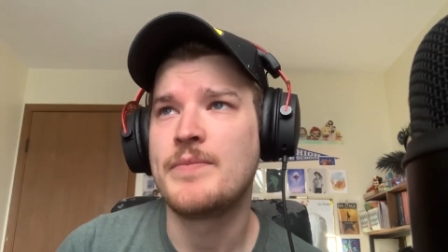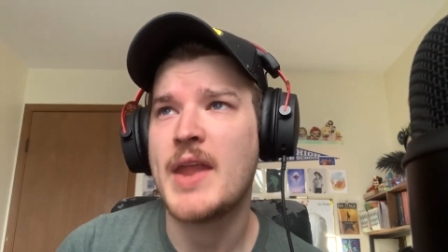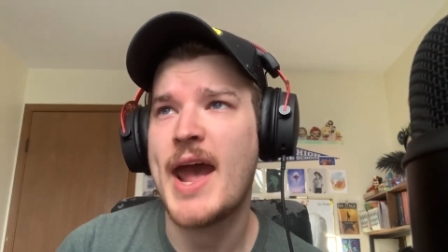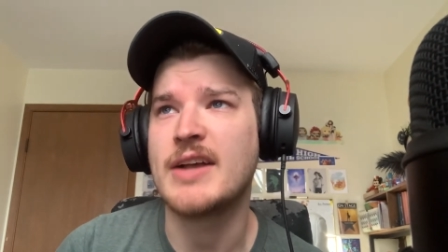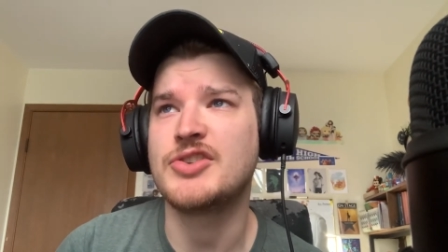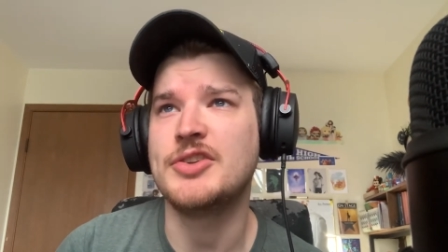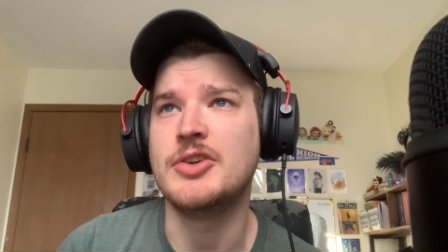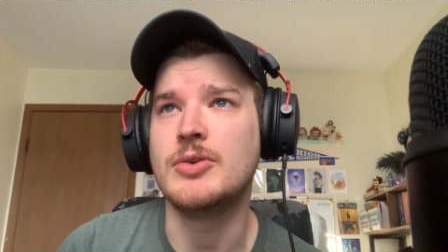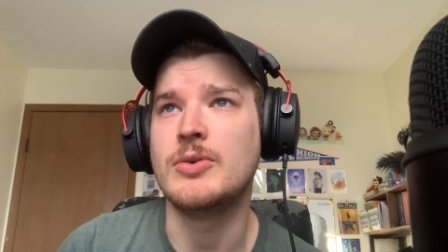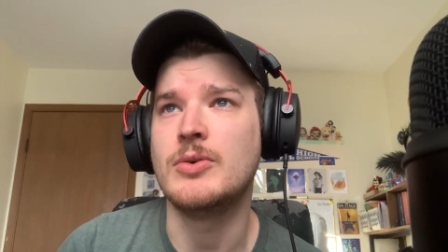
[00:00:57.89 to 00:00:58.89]
has to
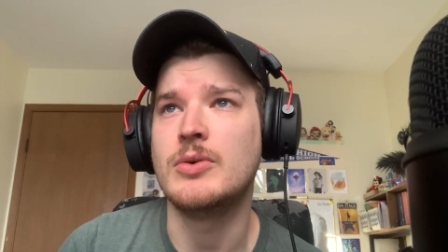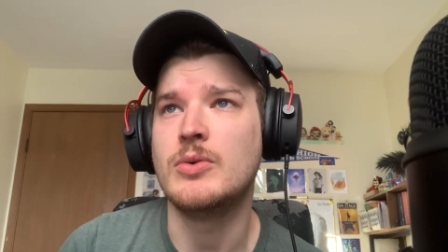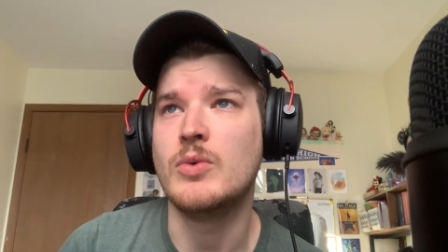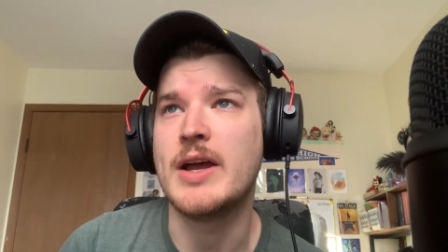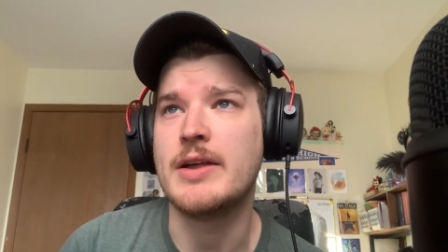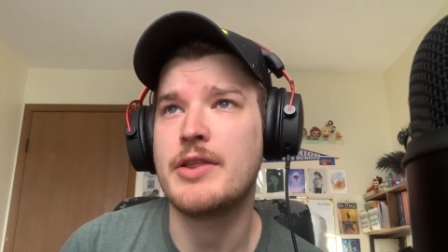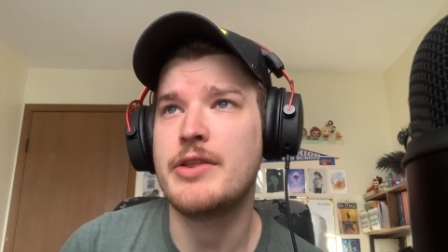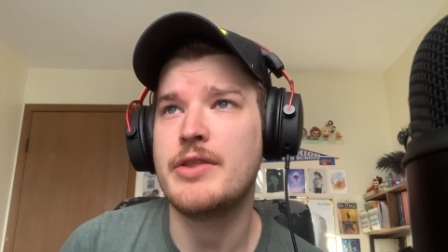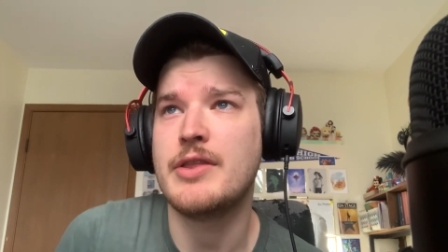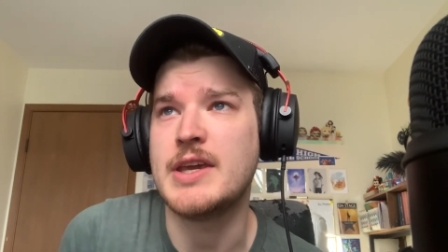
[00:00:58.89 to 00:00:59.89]
do with
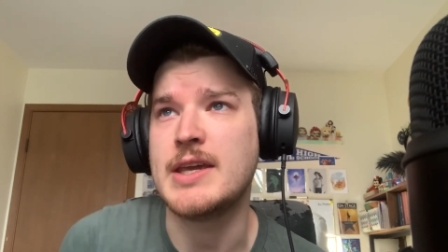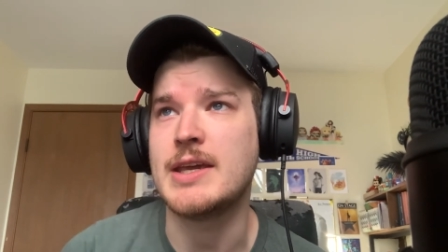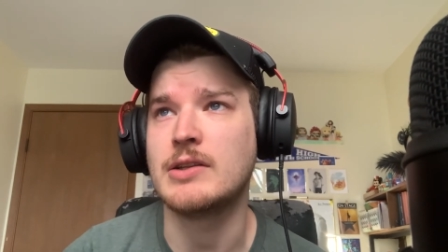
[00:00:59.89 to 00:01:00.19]
the